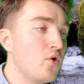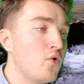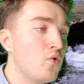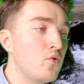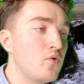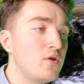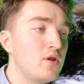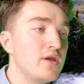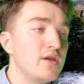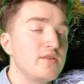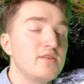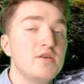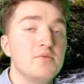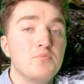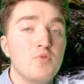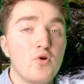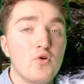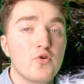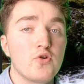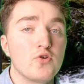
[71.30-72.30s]
only the
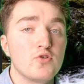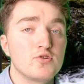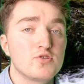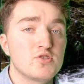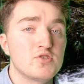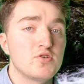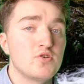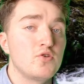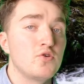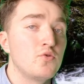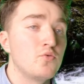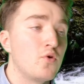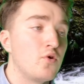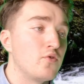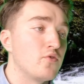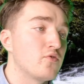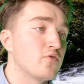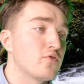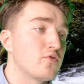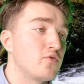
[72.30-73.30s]
MOGRTs you
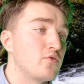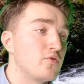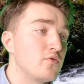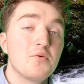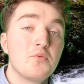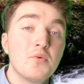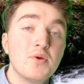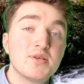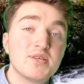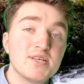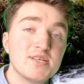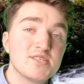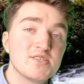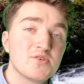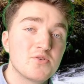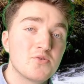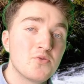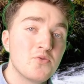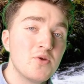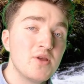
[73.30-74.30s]
want to. Which
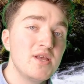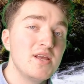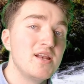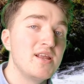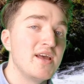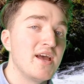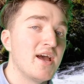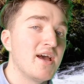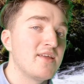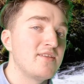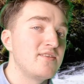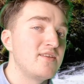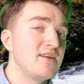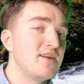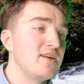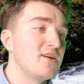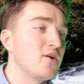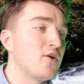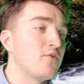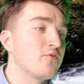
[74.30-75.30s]
is really
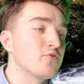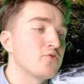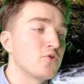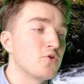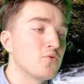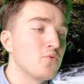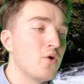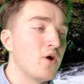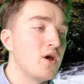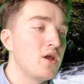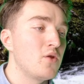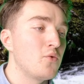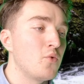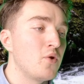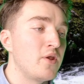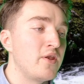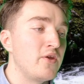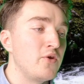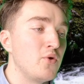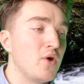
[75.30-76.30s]
handy after a while
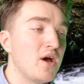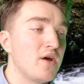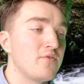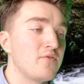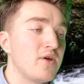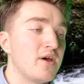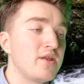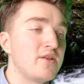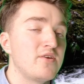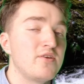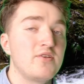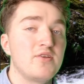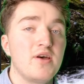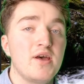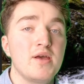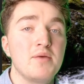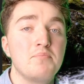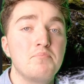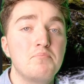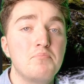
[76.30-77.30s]
when you have added
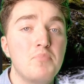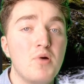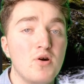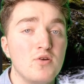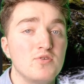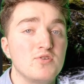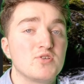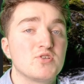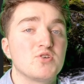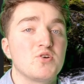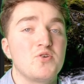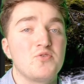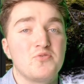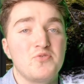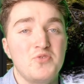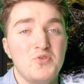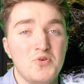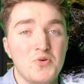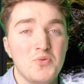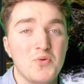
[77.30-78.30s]
a bunch
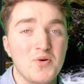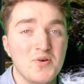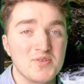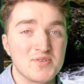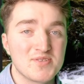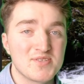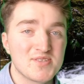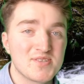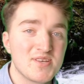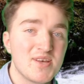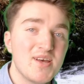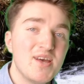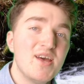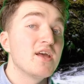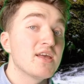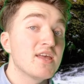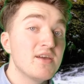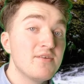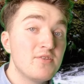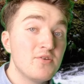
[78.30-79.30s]
of new ones.
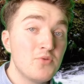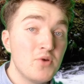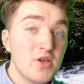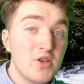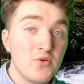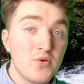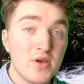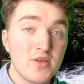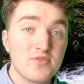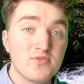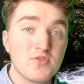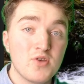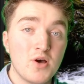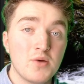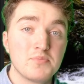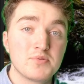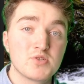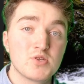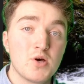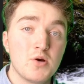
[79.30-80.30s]
Give the video a
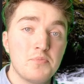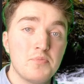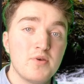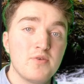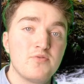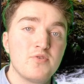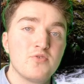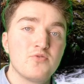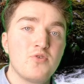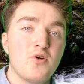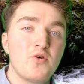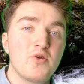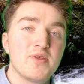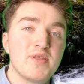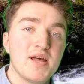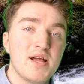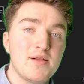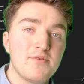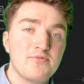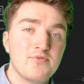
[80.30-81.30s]
thumbs up if you found
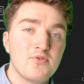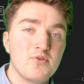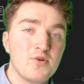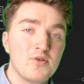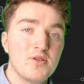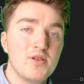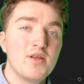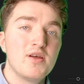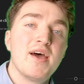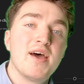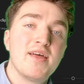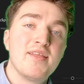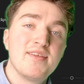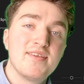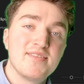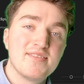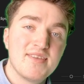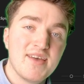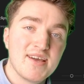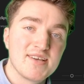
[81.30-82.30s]
it helpful.
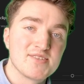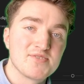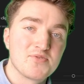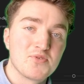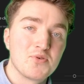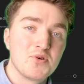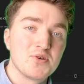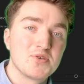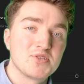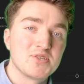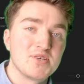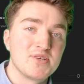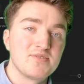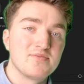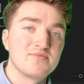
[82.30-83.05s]
And thanks for watching.